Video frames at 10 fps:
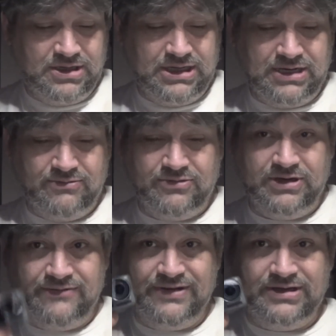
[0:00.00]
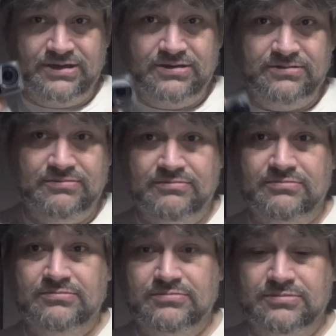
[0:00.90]
And we'll give it
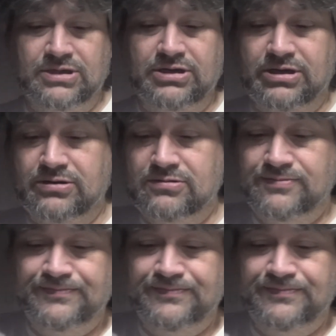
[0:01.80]
a go.